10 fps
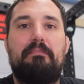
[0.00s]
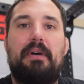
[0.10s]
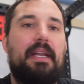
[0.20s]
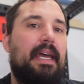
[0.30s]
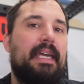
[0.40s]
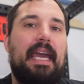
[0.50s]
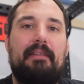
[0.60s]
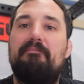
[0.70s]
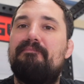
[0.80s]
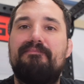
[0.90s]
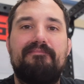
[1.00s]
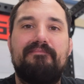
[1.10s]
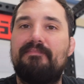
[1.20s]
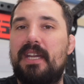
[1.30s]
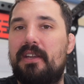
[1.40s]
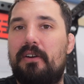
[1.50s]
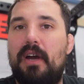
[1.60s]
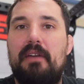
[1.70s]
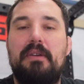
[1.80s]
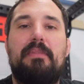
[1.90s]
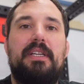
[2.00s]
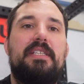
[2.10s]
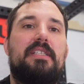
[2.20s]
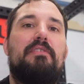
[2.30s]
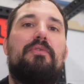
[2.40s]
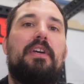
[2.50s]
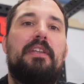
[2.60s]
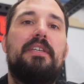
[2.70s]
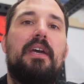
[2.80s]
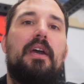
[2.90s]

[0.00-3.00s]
But again, you know, everybody's different.